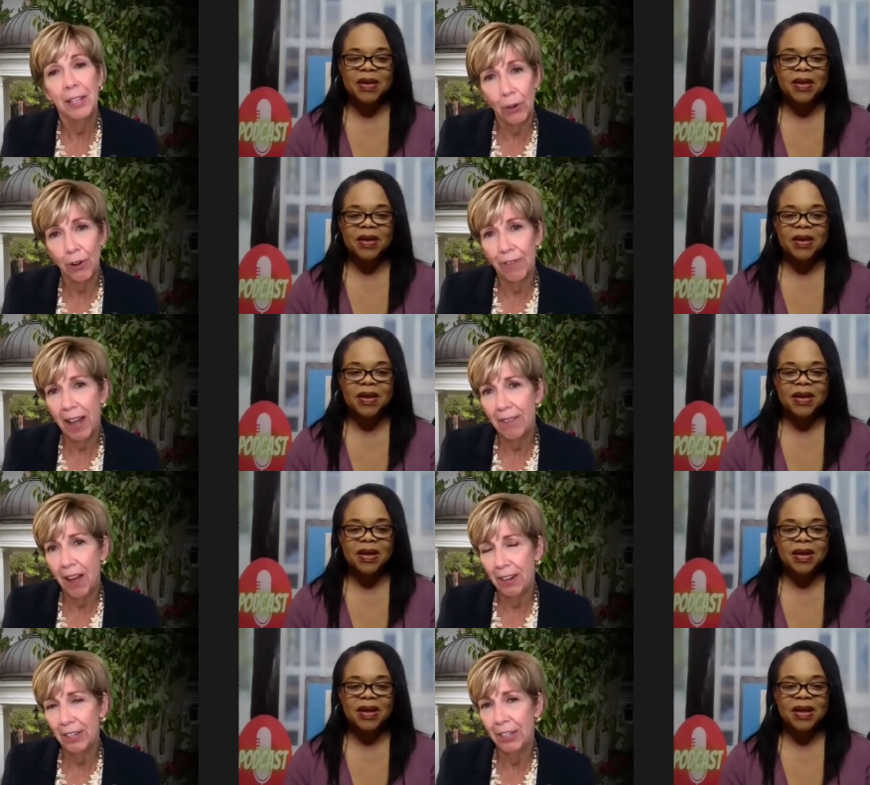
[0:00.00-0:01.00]
Speaker 1: certified
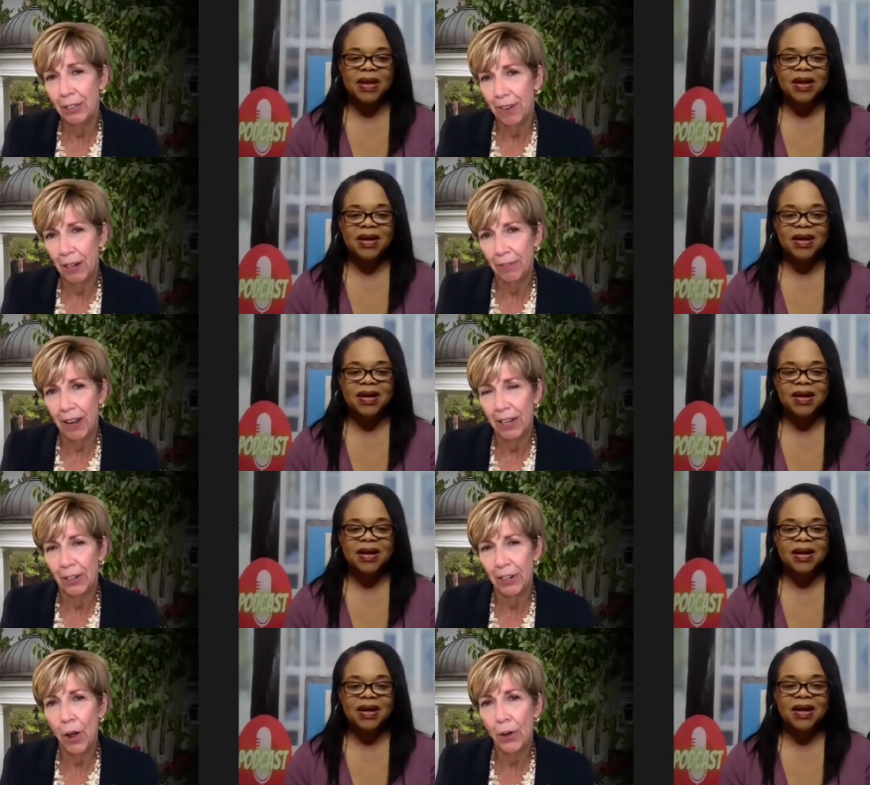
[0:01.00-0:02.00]
volunteer firefighter
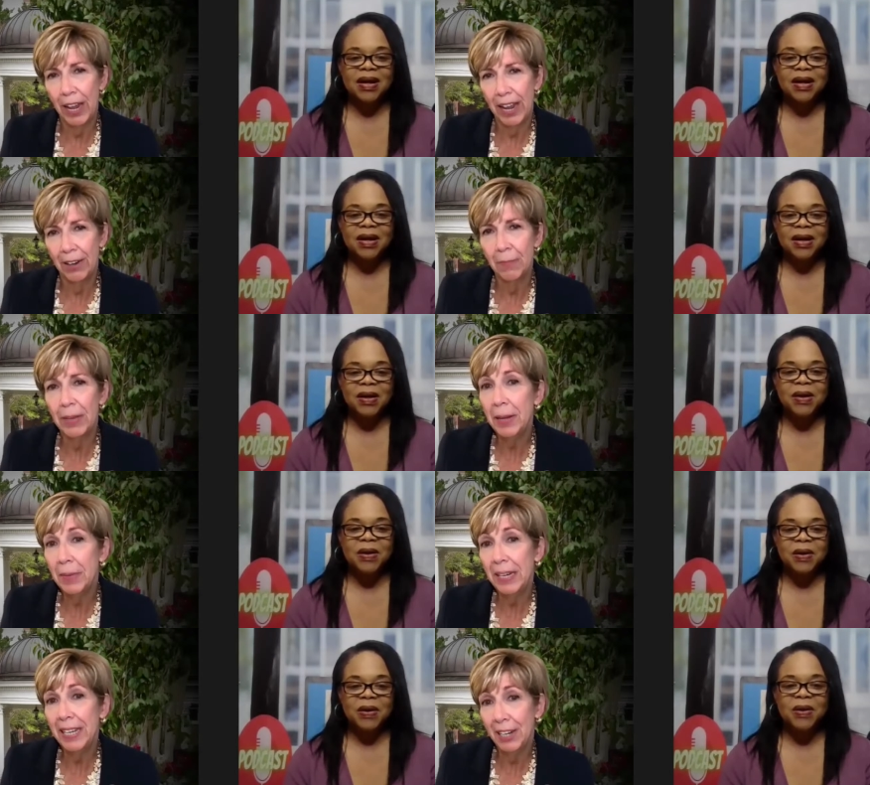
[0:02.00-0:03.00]
in Hall County many
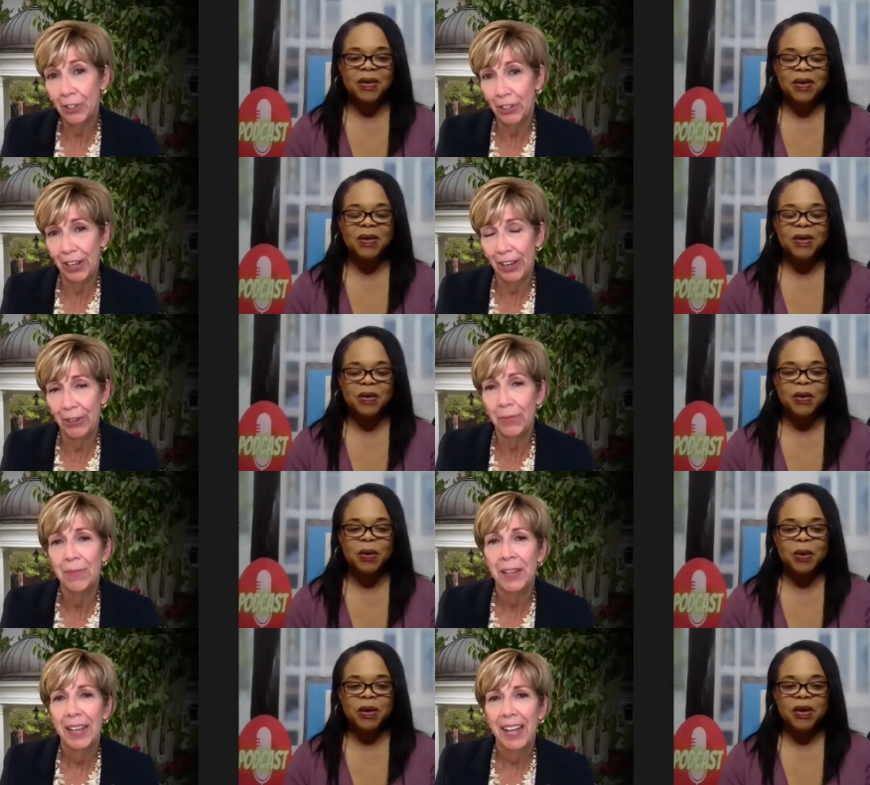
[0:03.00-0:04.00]
many years ago,
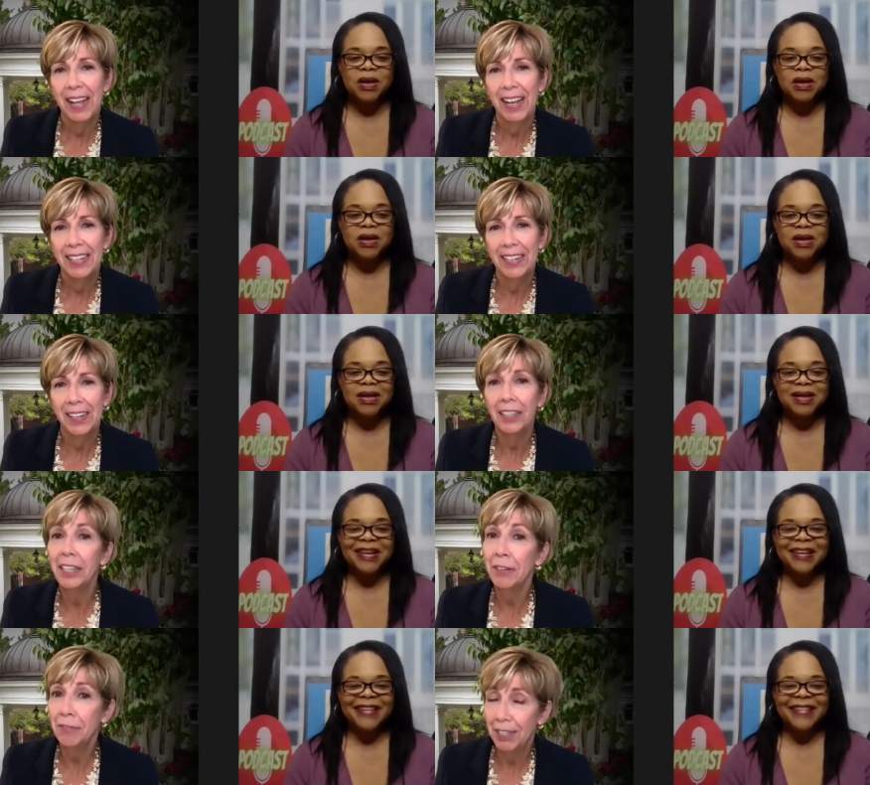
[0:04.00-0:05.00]
and uh,
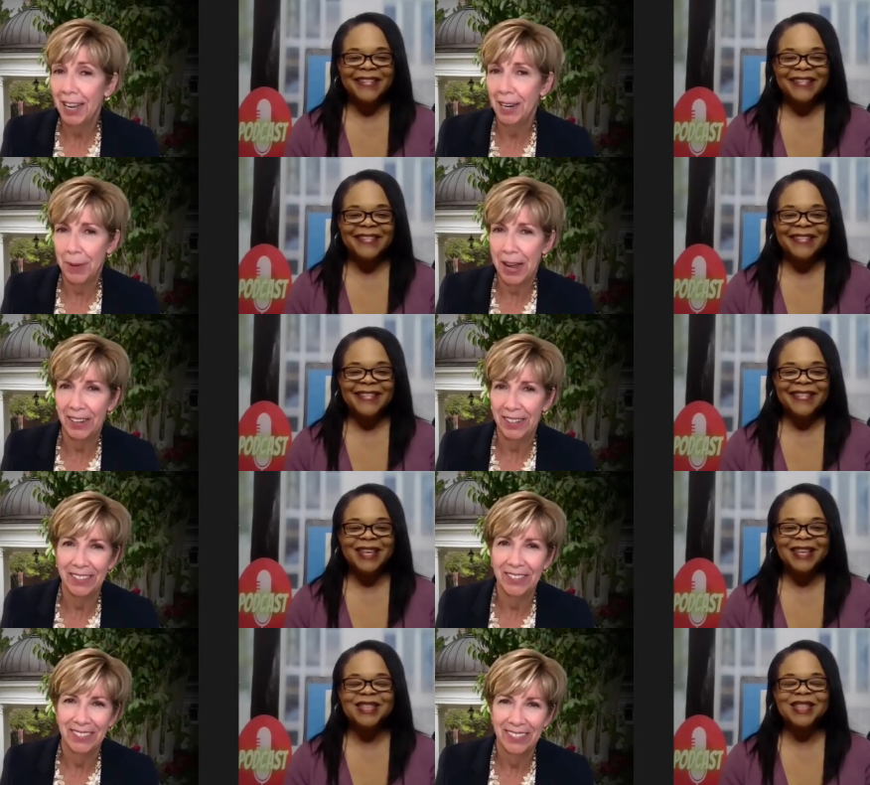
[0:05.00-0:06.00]
to tell about it.
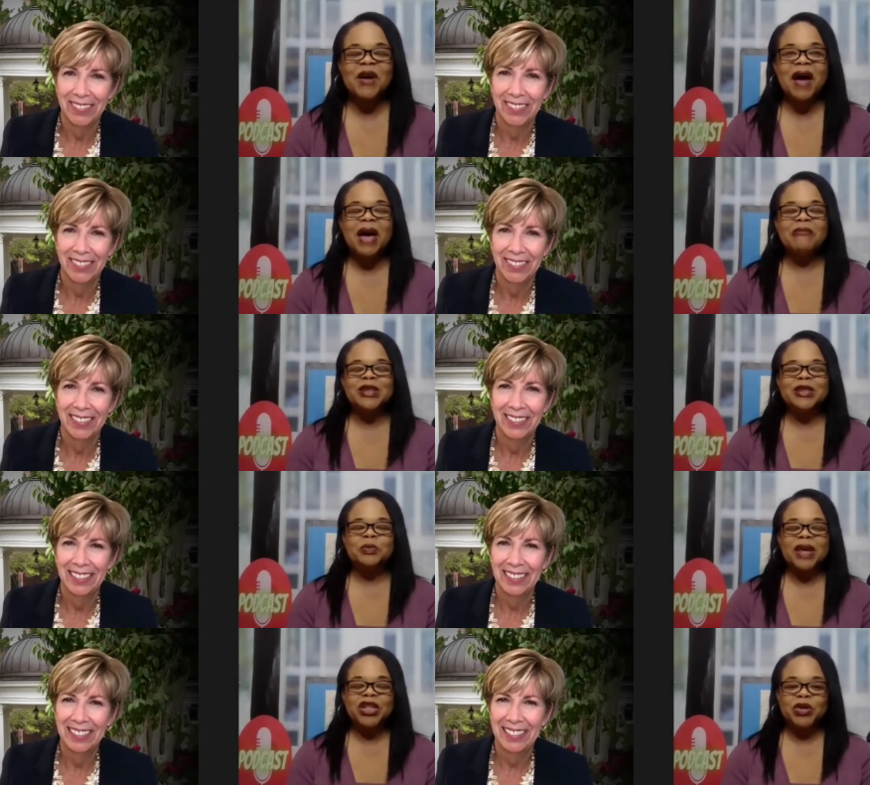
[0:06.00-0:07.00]
Speaker 2: So I'm
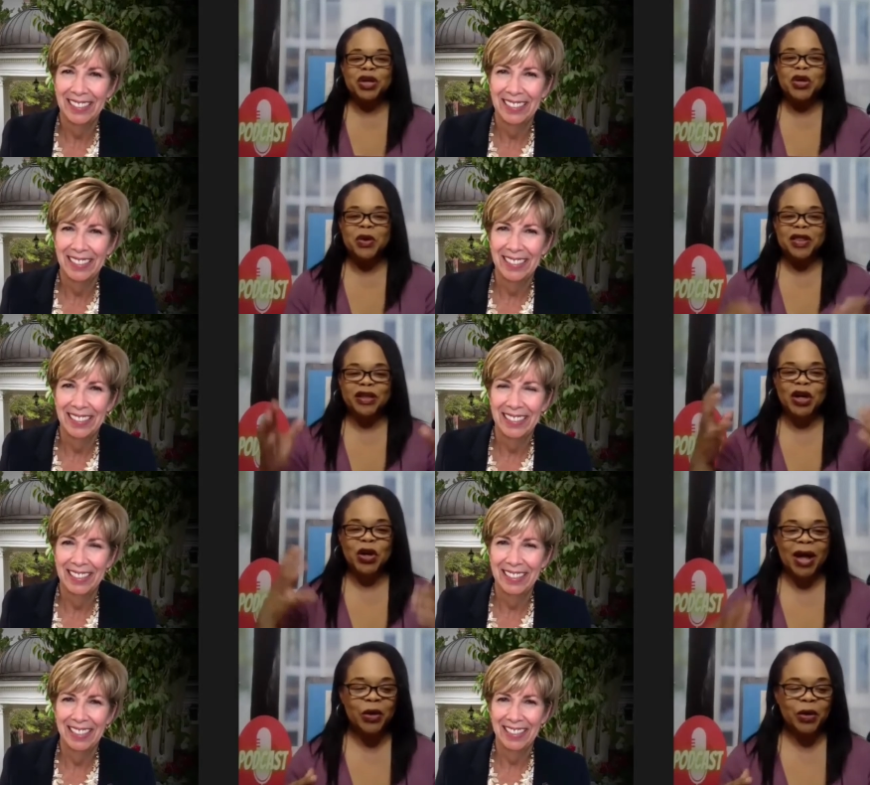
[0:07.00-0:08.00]
just picturing you in the
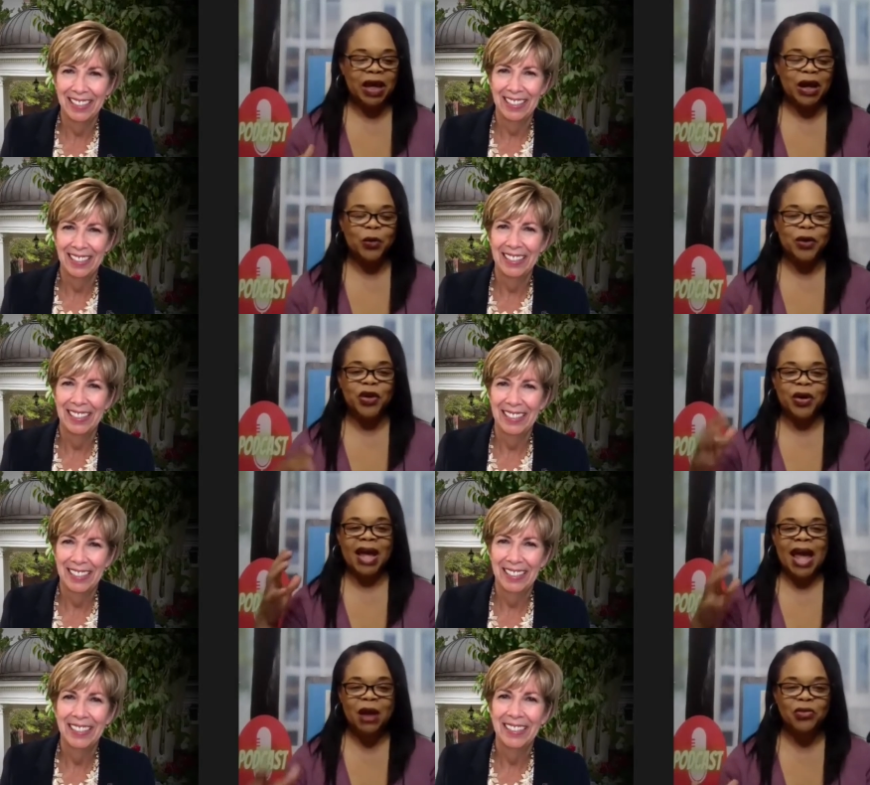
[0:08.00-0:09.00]
turnout gear with your
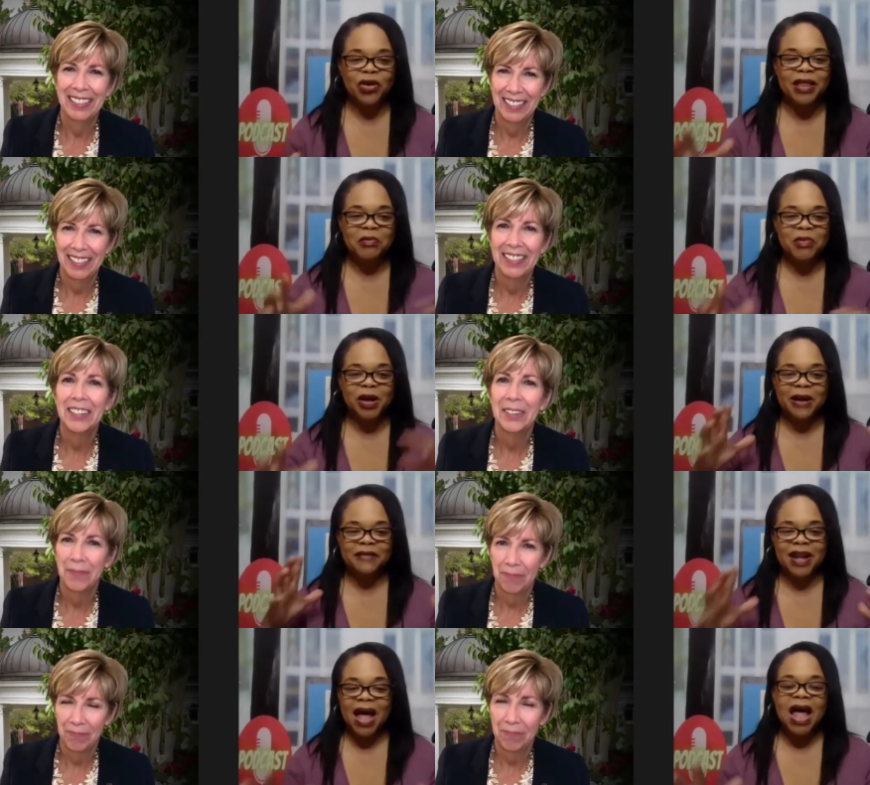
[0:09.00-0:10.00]
camera in the middle
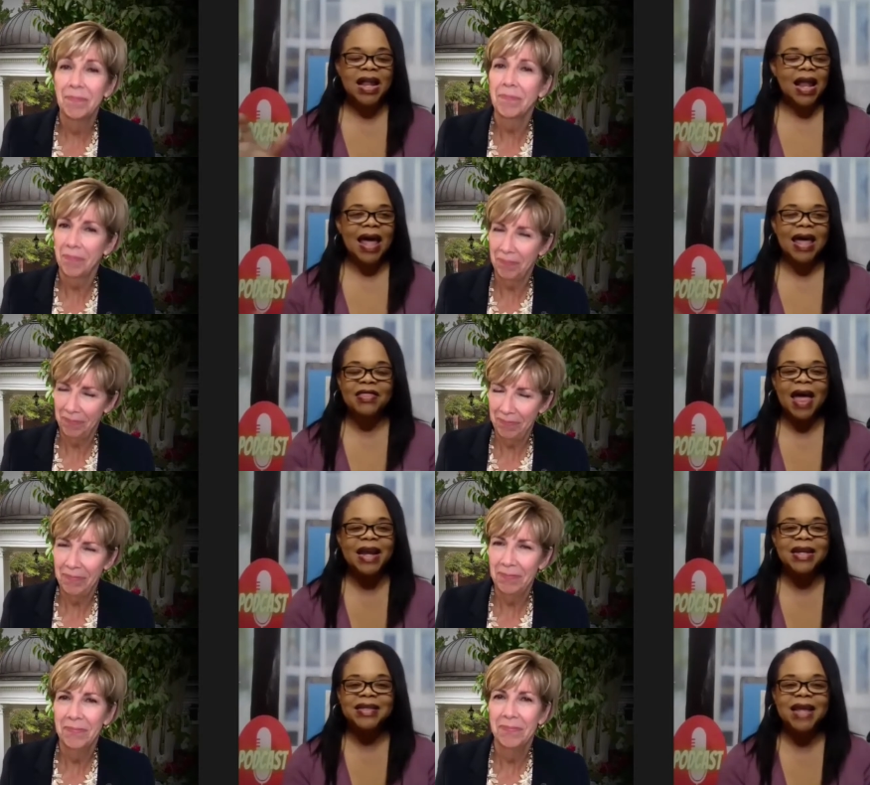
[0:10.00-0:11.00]
of the like
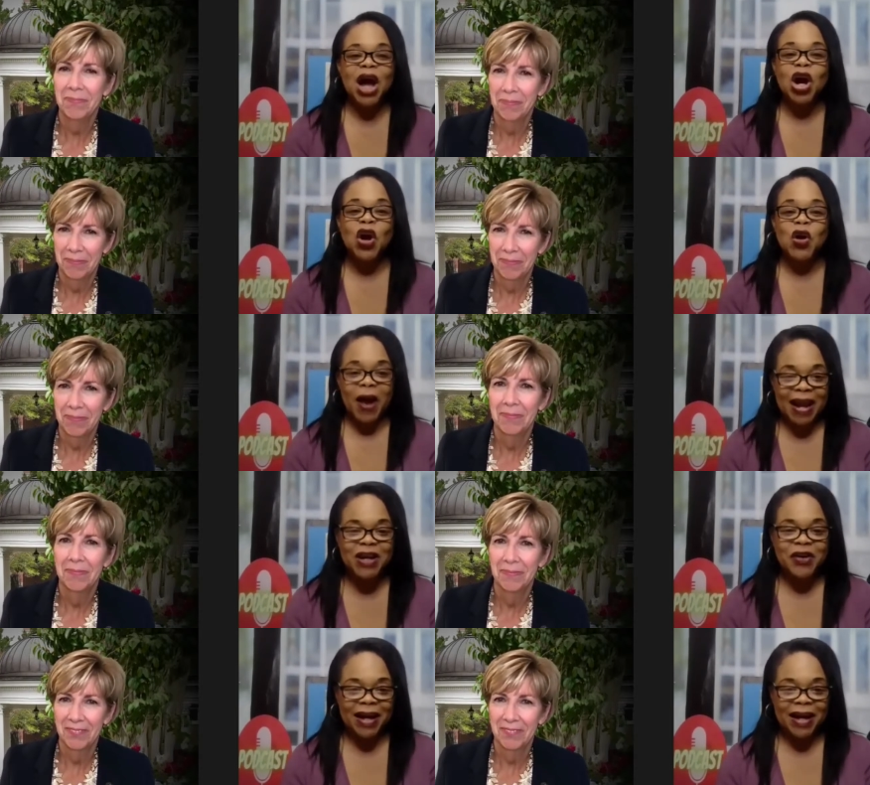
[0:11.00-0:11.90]
that is a great